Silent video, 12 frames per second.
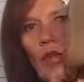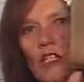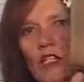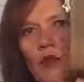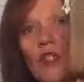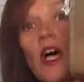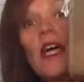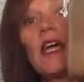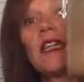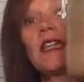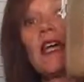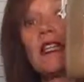I do is I
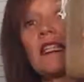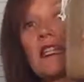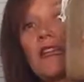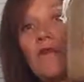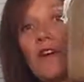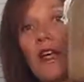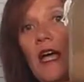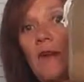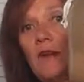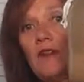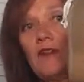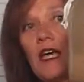let that sit for a
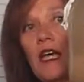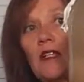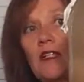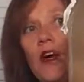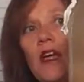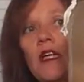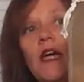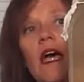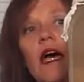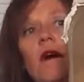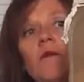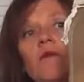couple of days.
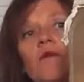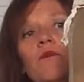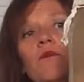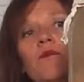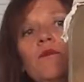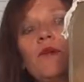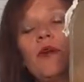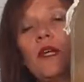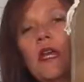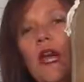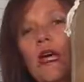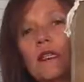I put
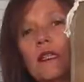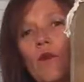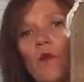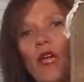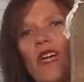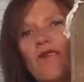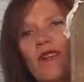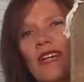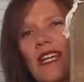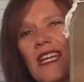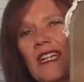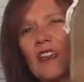it somewhere where
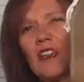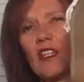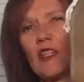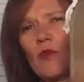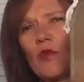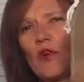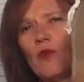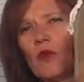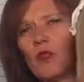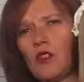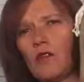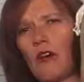it's nice and warm,
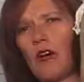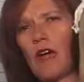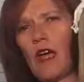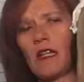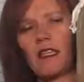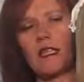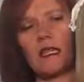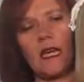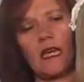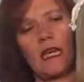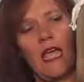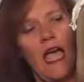not too far out of the
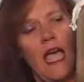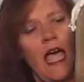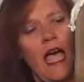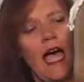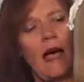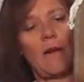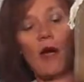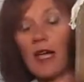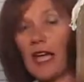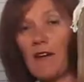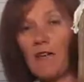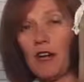sun. I
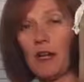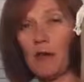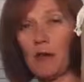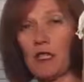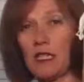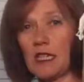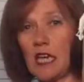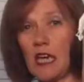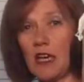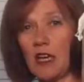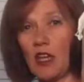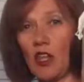cover it up with a
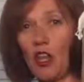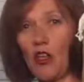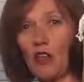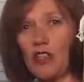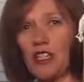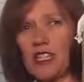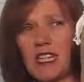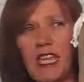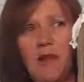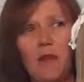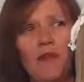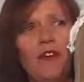dark cloth just to
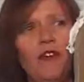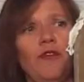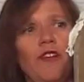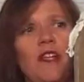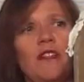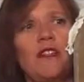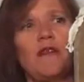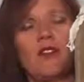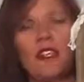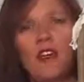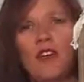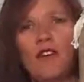keep the fruit flies and
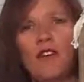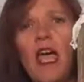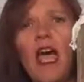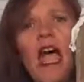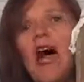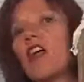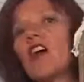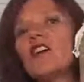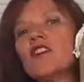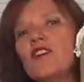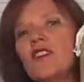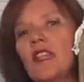everything off it, and
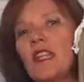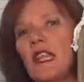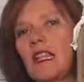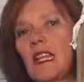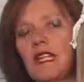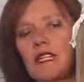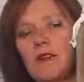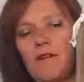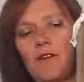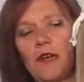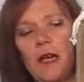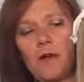I'll let that sit
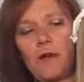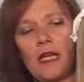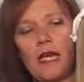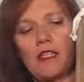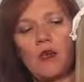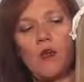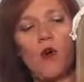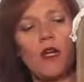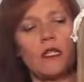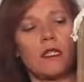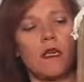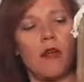for a couple of days. And
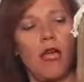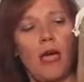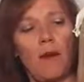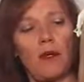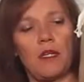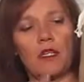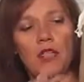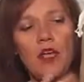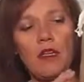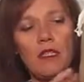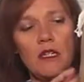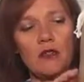what's going to happen is
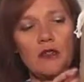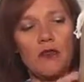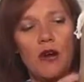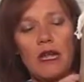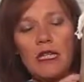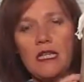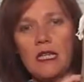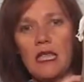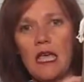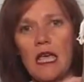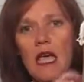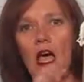those little grains in
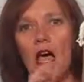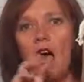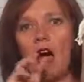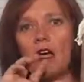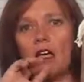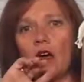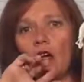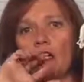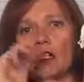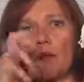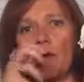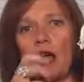there are
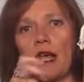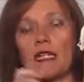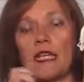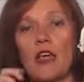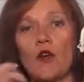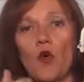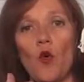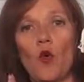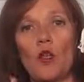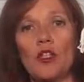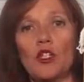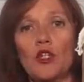going to break down
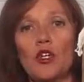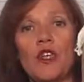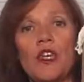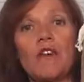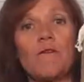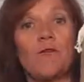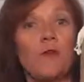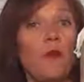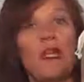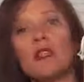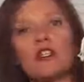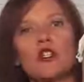all of the sugar. They're going to
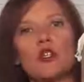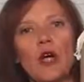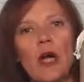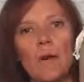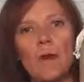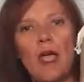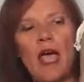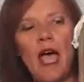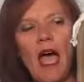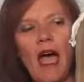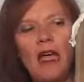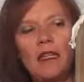ferment the sugar,
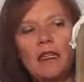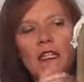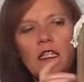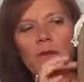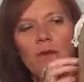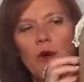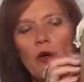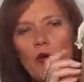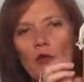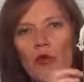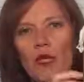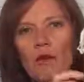and this
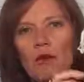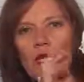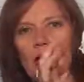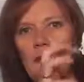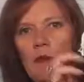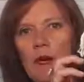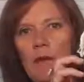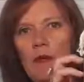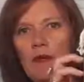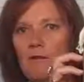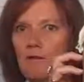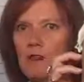bottle will then become a
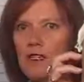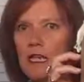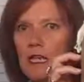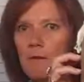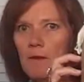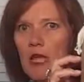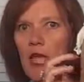bit fizzy.